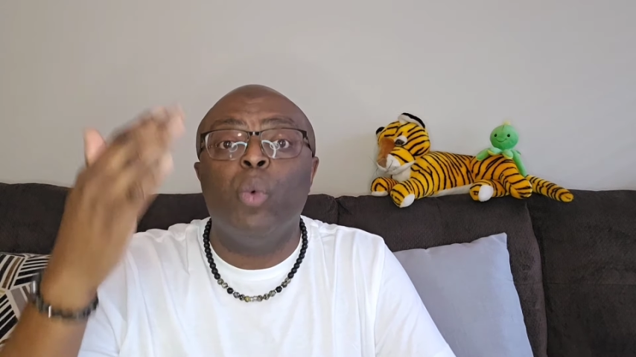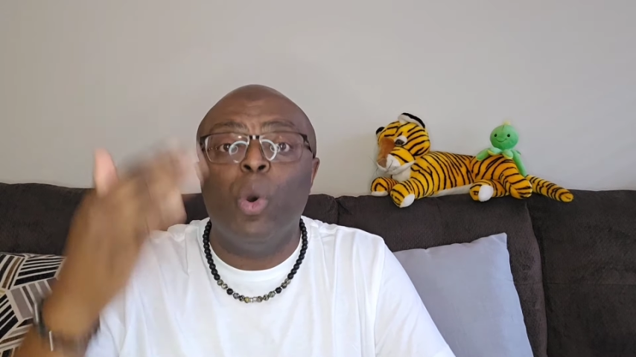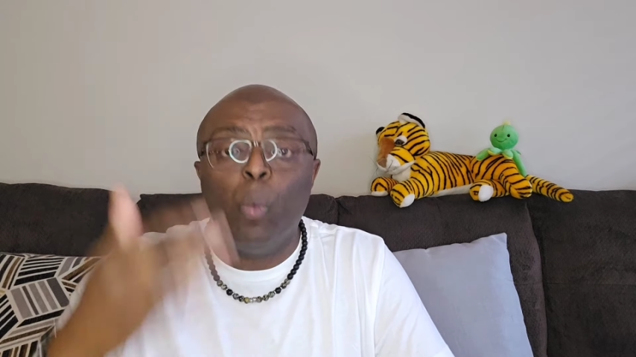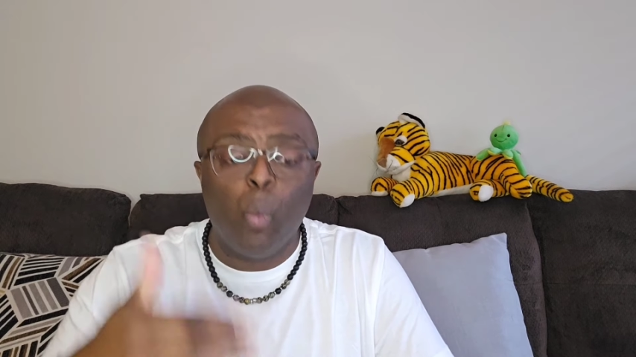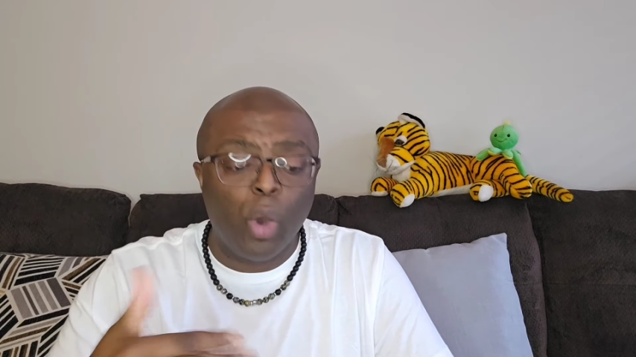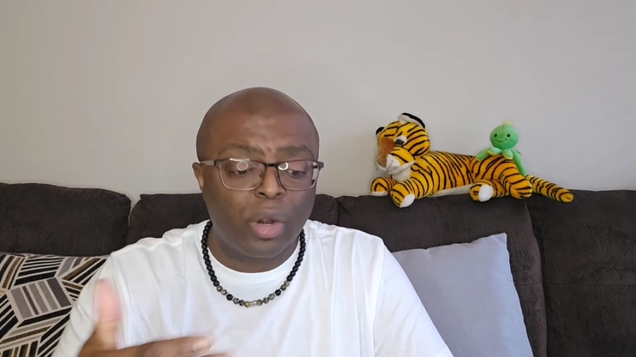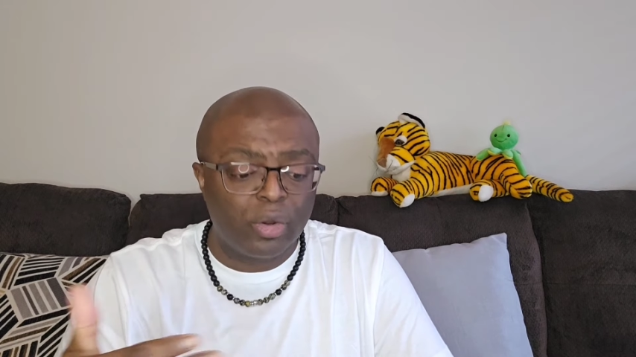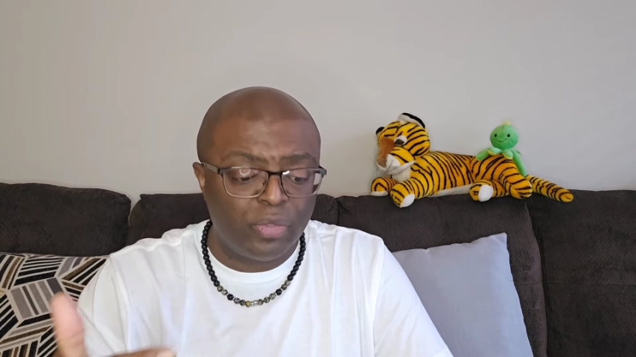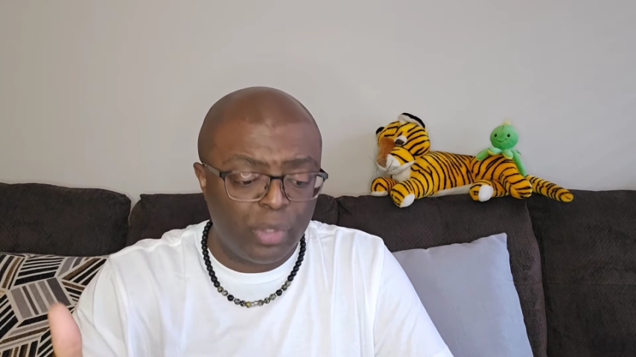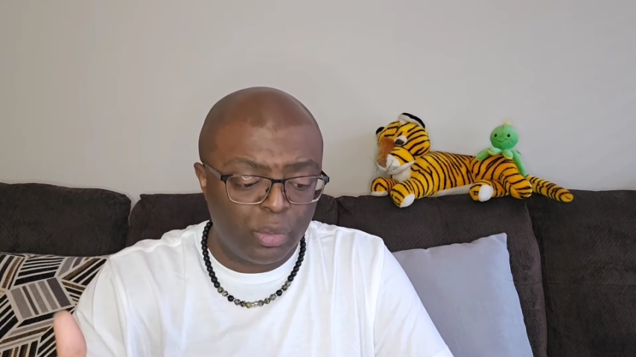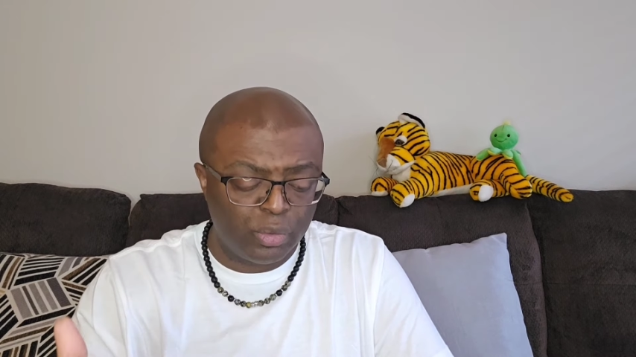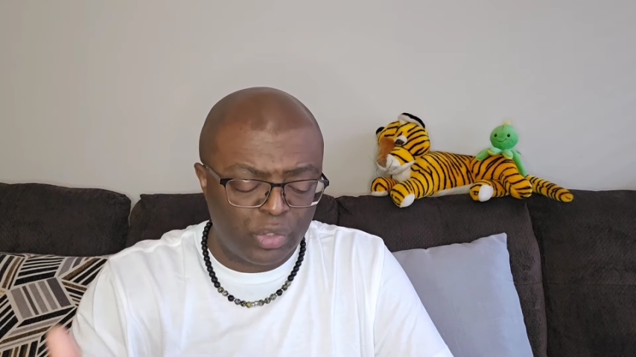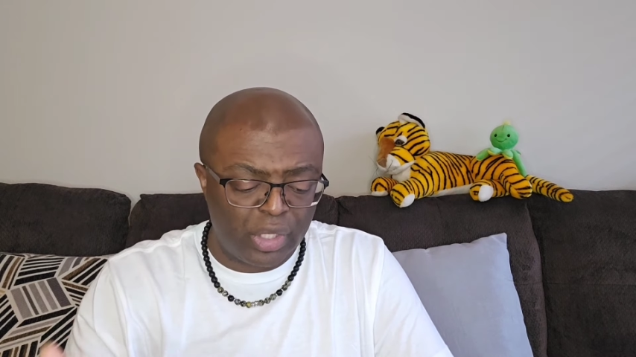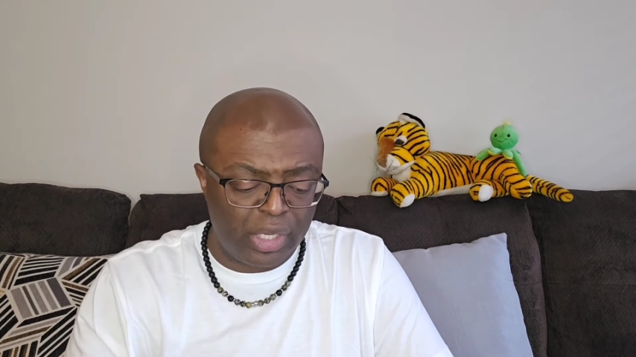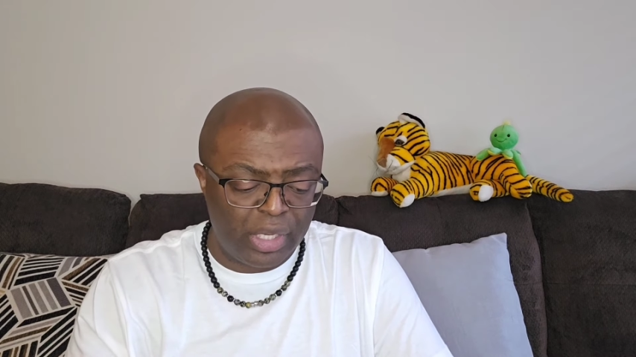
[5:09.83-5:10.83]
Well, what are
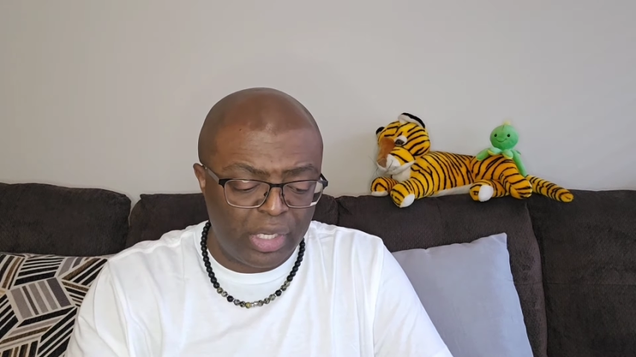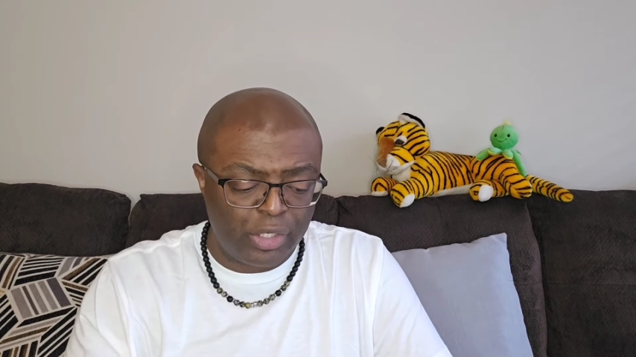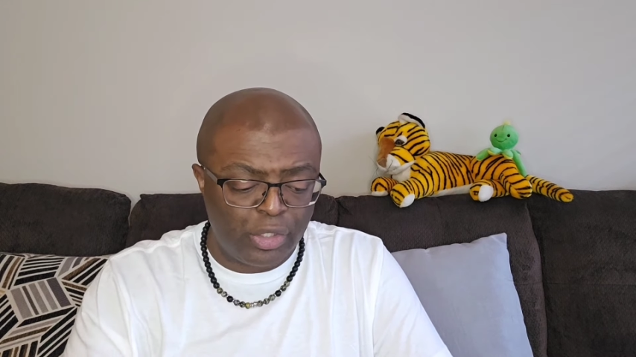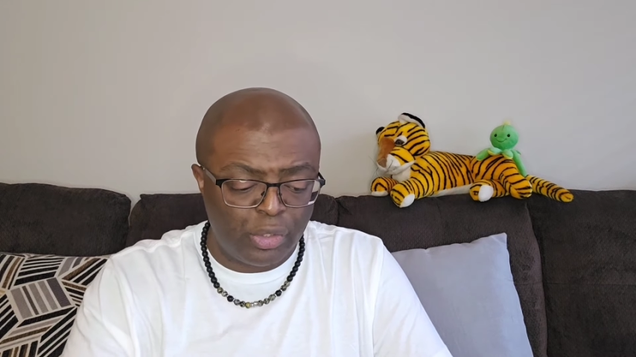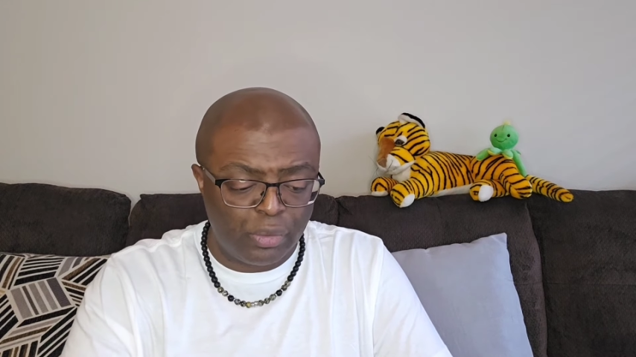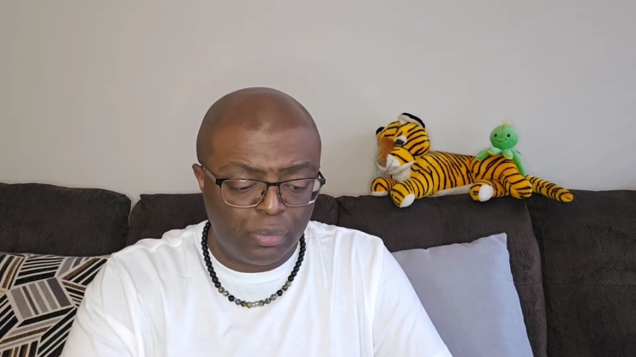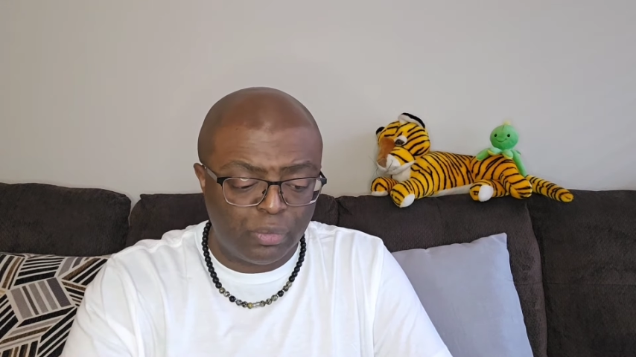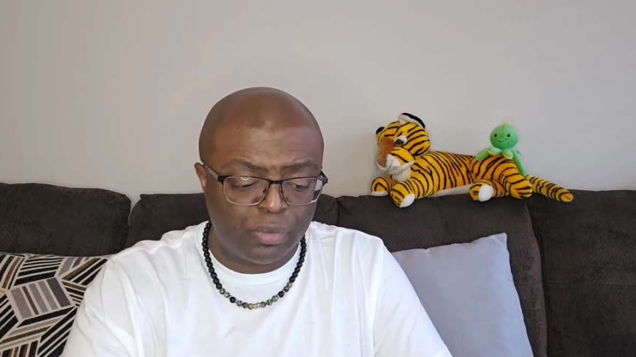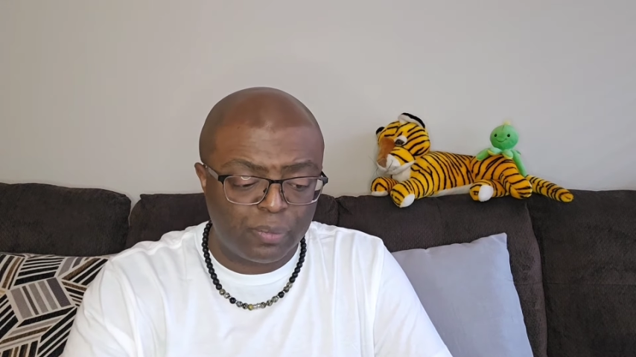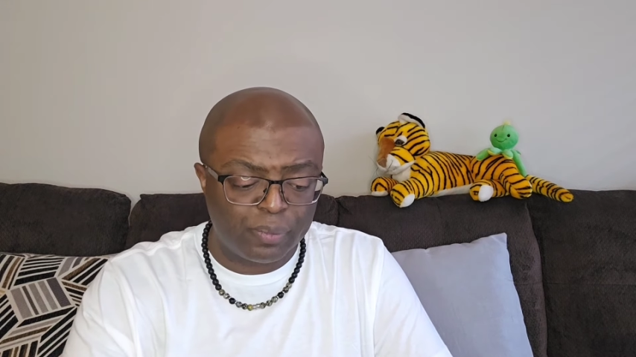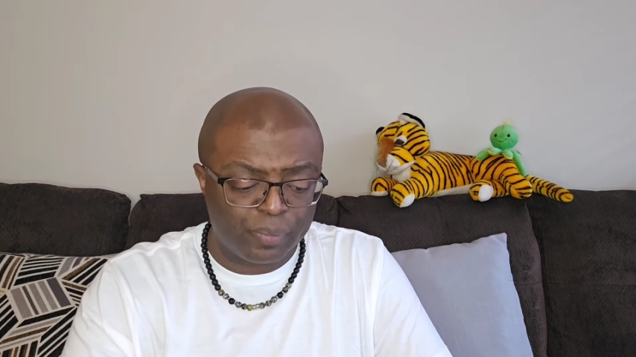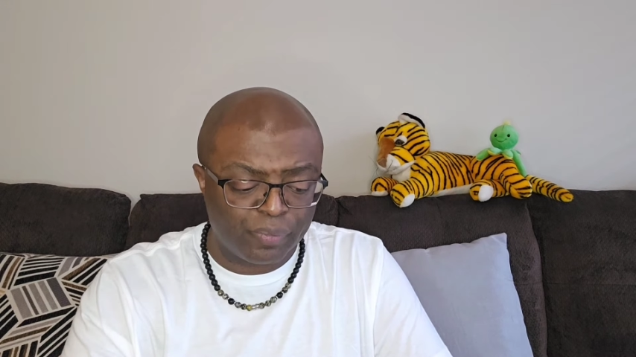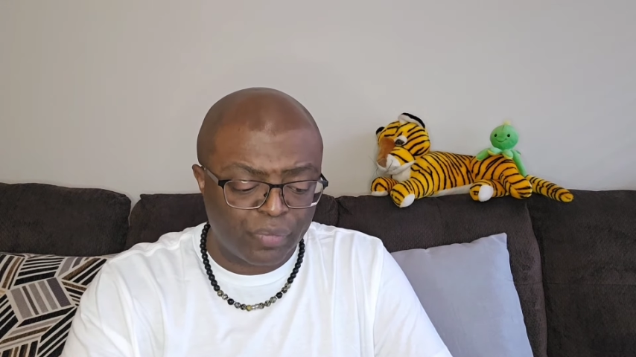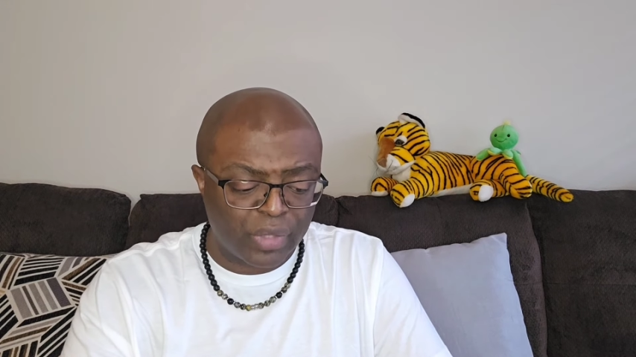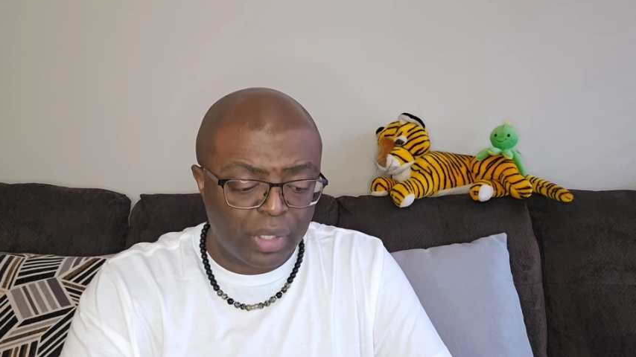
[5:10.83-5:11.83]
those issues?
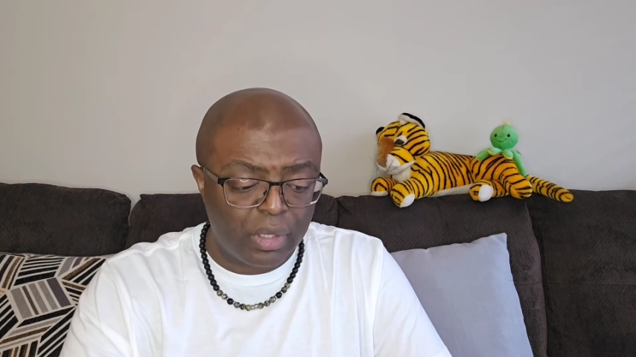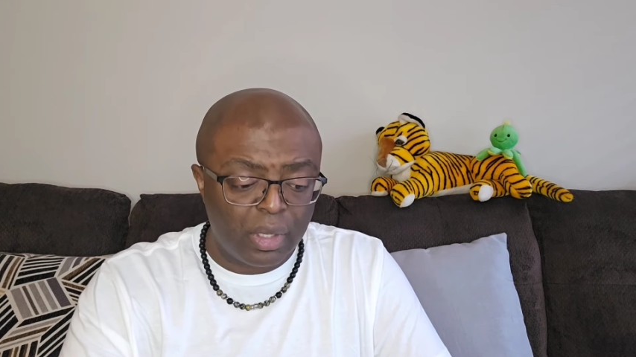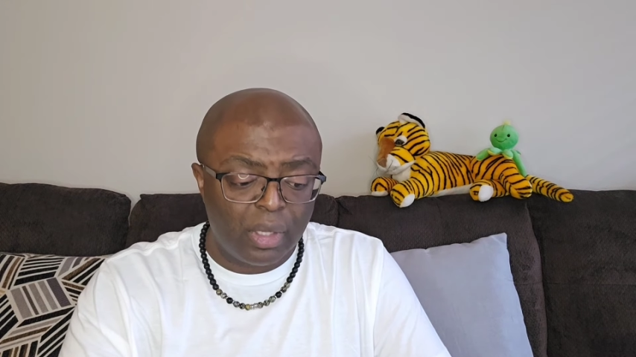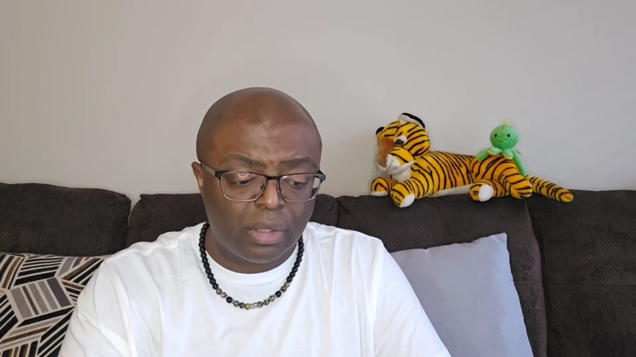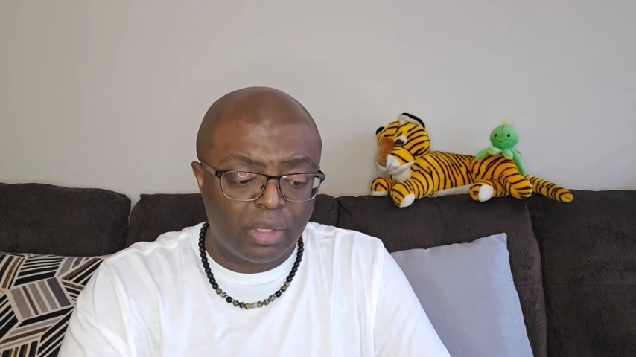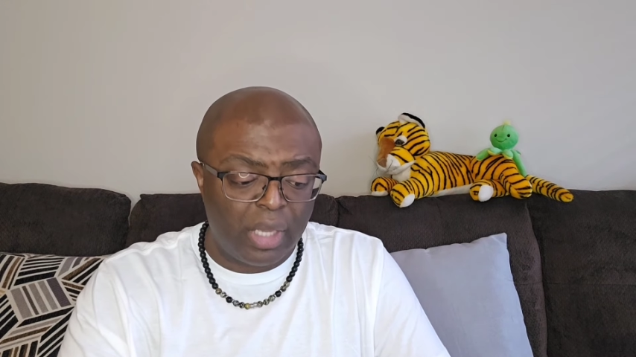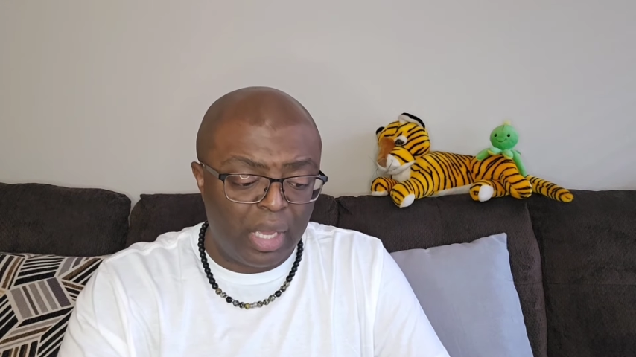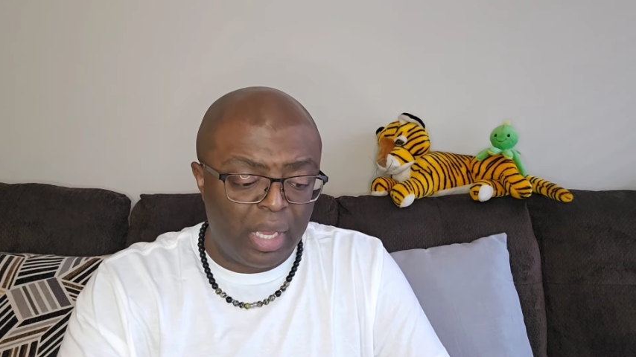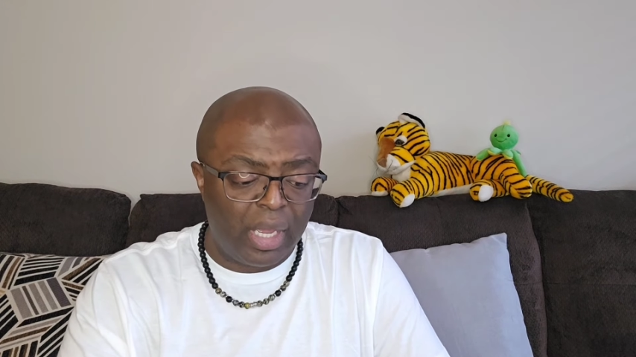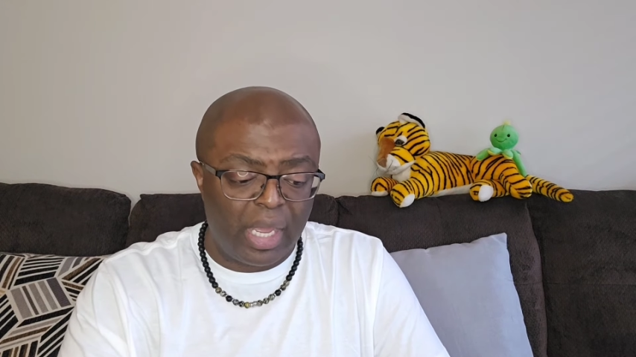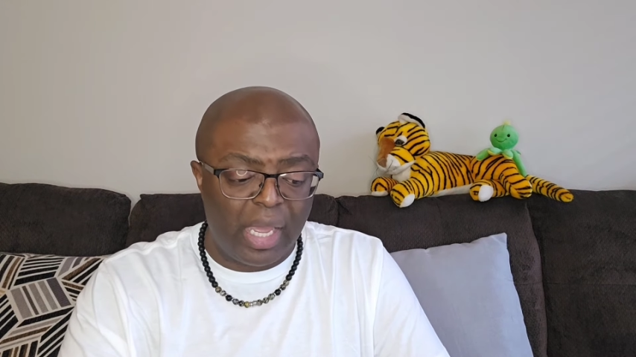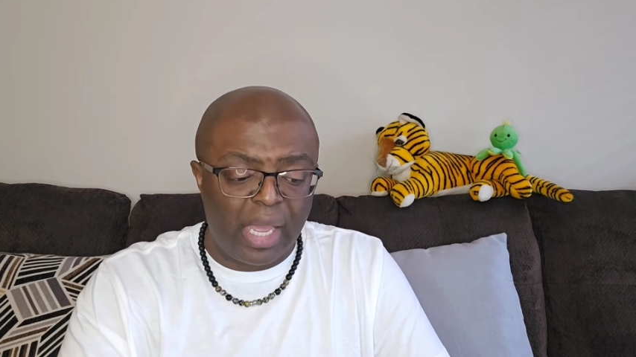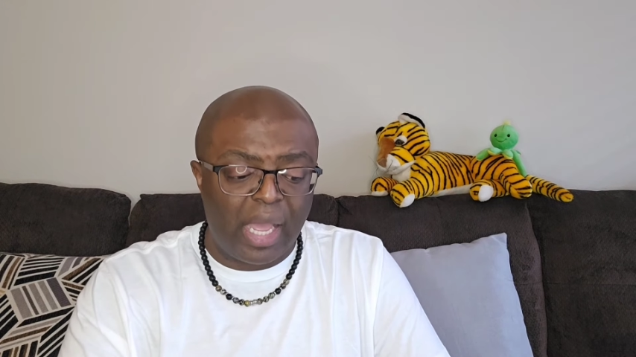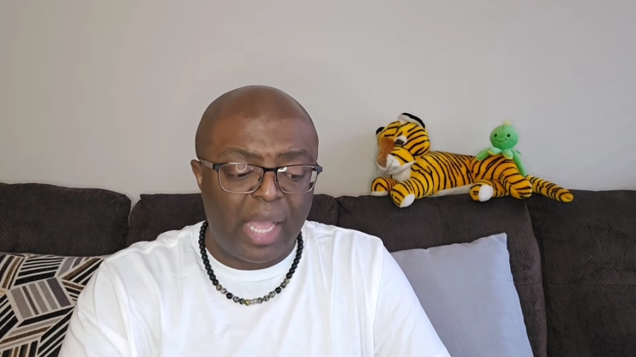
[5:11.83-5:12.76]
Okay.